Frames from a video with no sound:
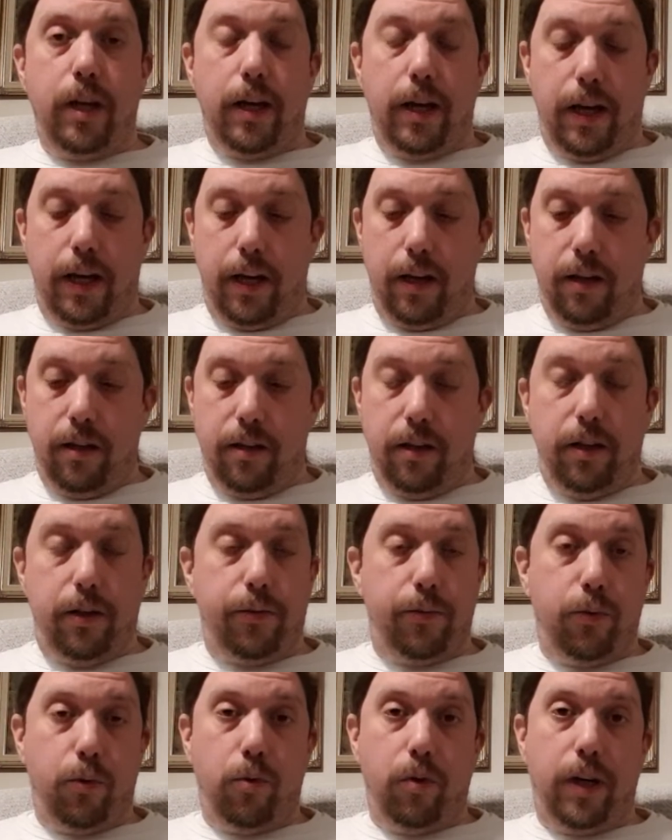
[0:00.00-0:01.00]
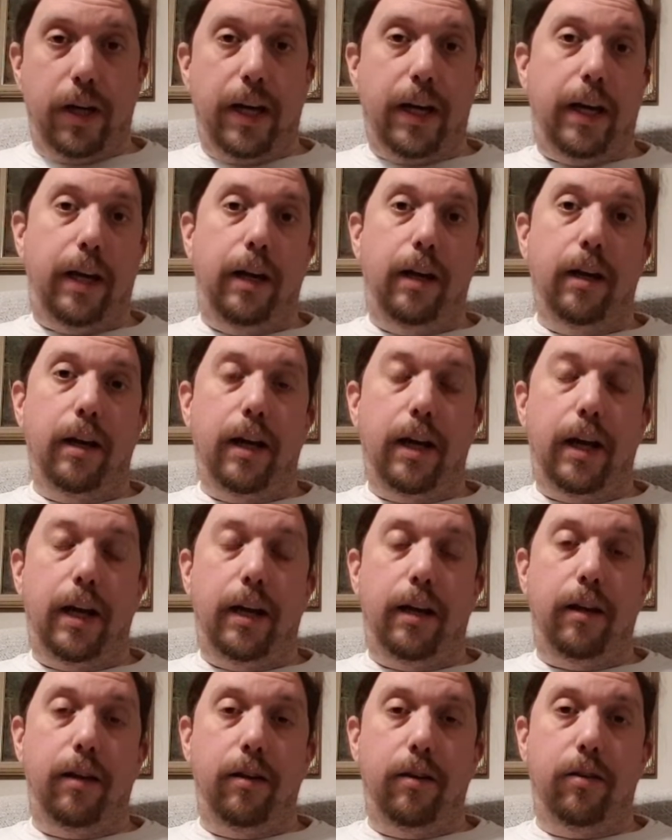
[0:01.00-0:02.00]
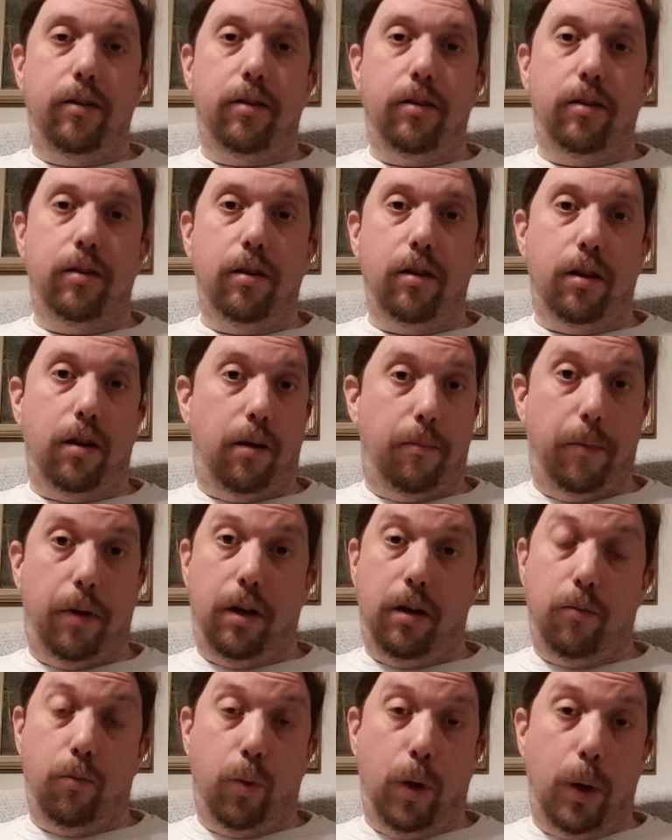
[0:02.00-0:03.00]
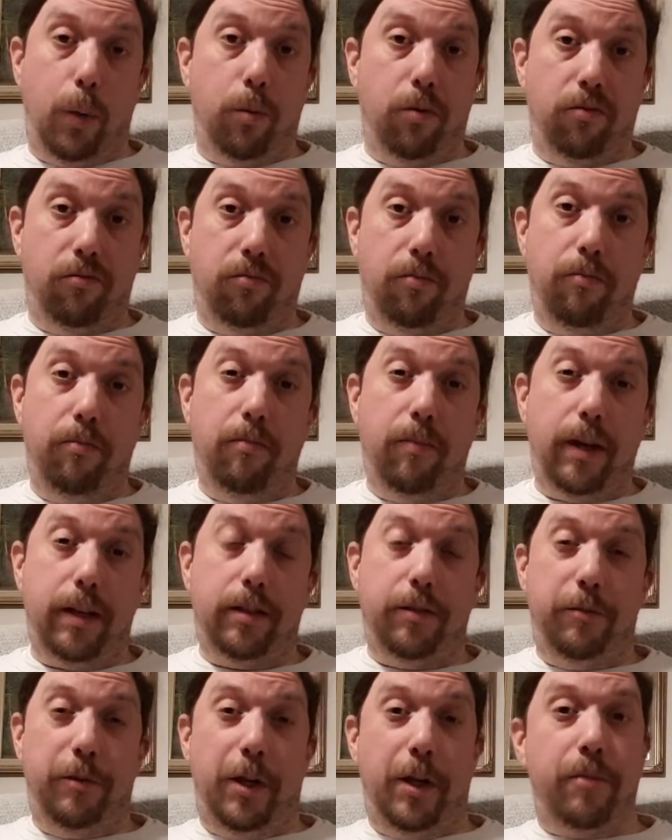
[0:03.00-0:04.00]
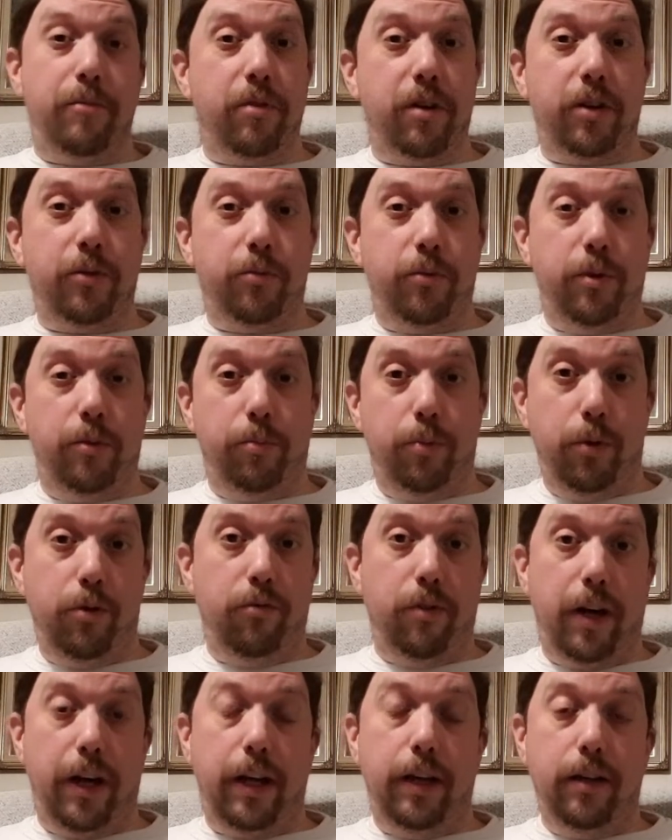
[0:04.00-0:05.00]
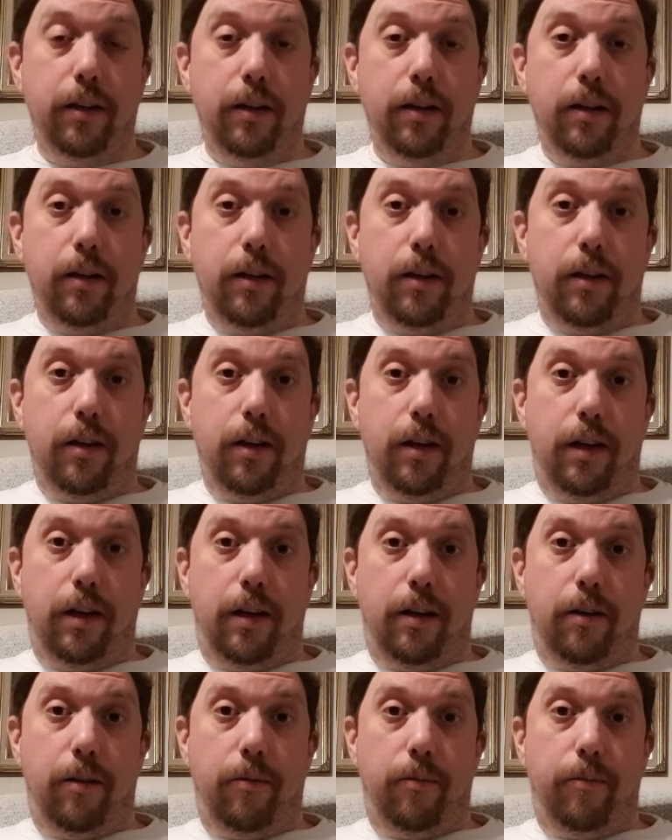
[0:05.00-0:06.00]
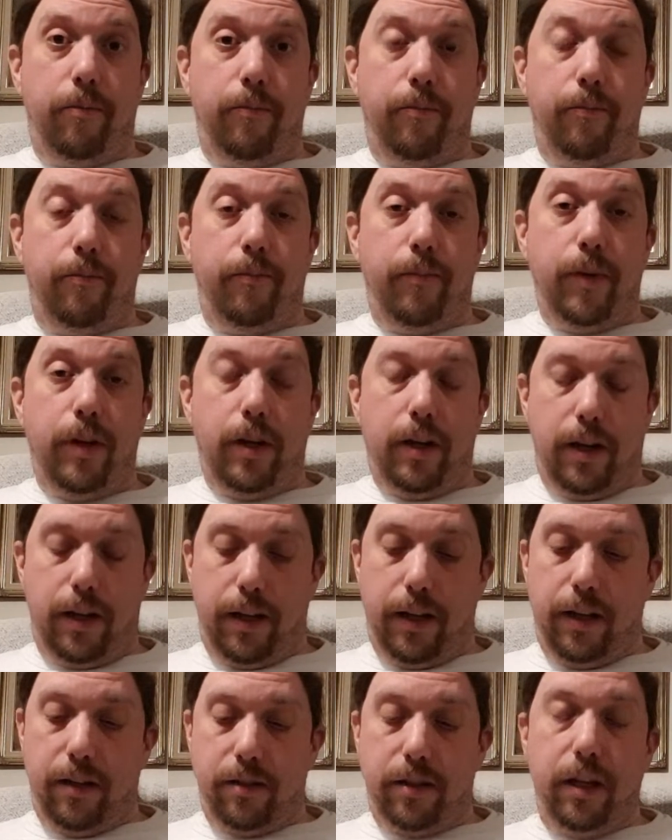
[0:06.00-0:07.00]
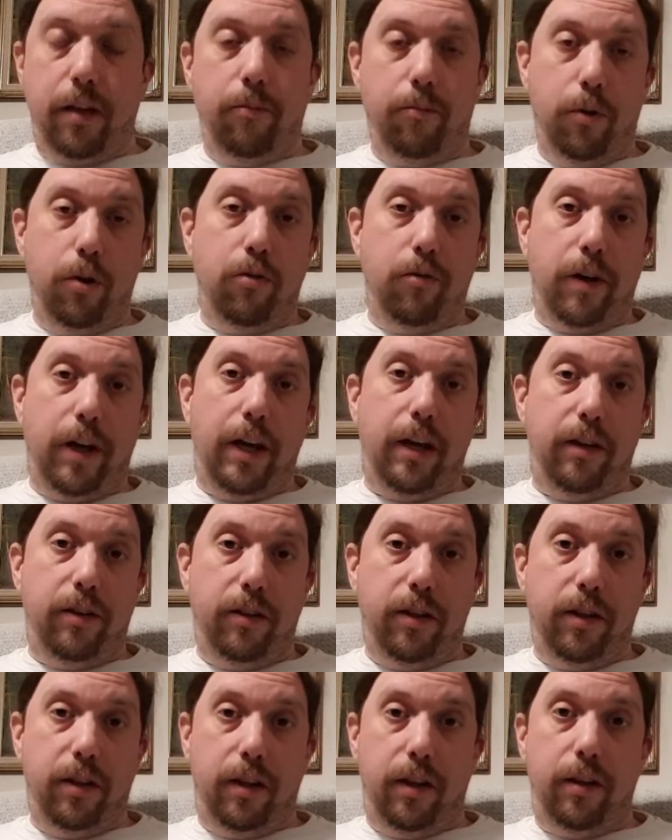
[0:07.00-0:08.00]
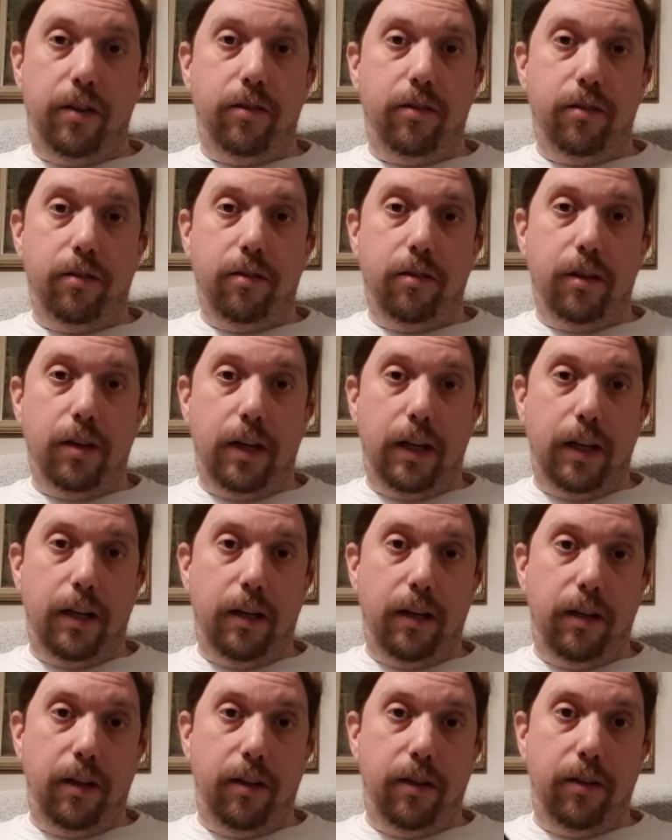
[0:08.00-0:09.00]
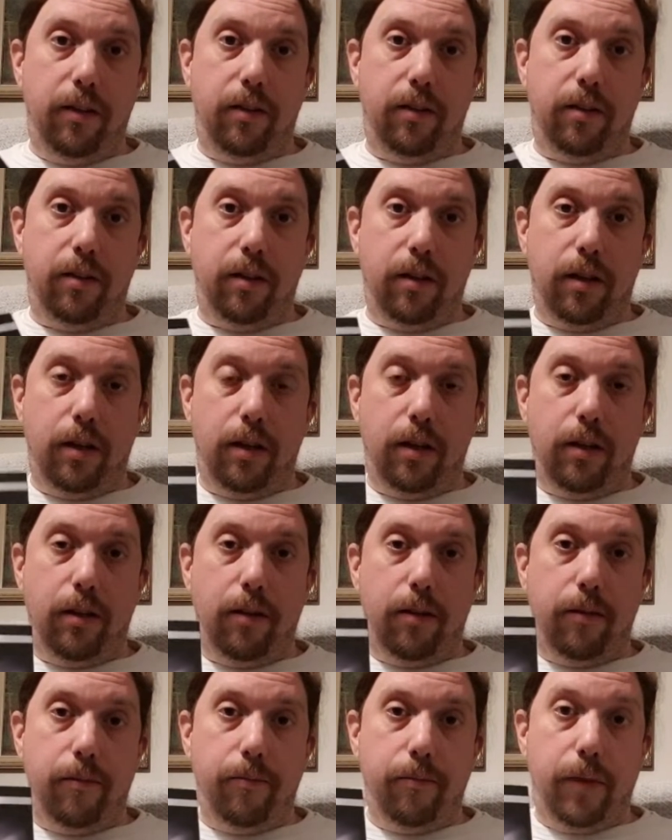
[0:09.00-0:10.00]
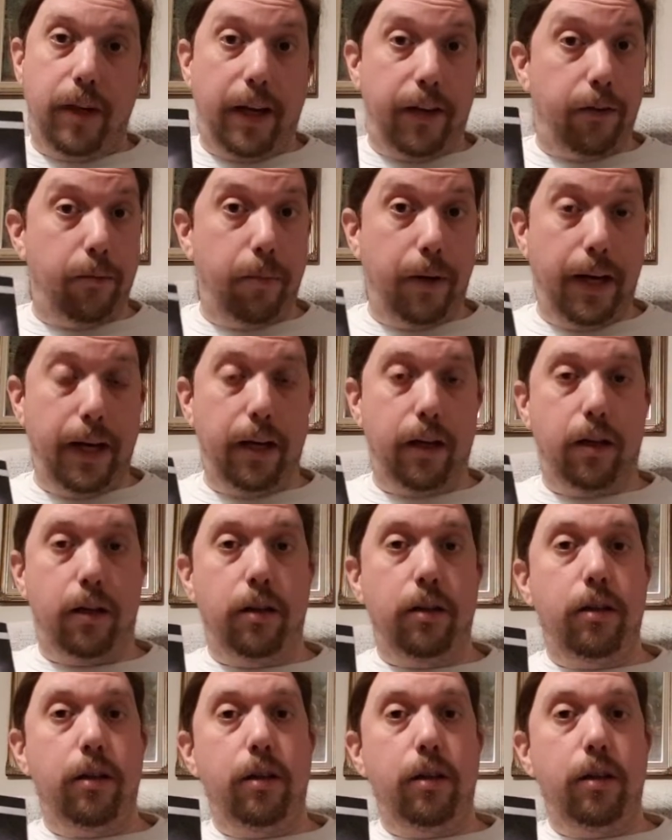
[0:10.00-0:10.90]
and this 4K, and I mean, we were massively impressed with the Blu-ray, and that same Blu-ray is in this, and it is Casablanca.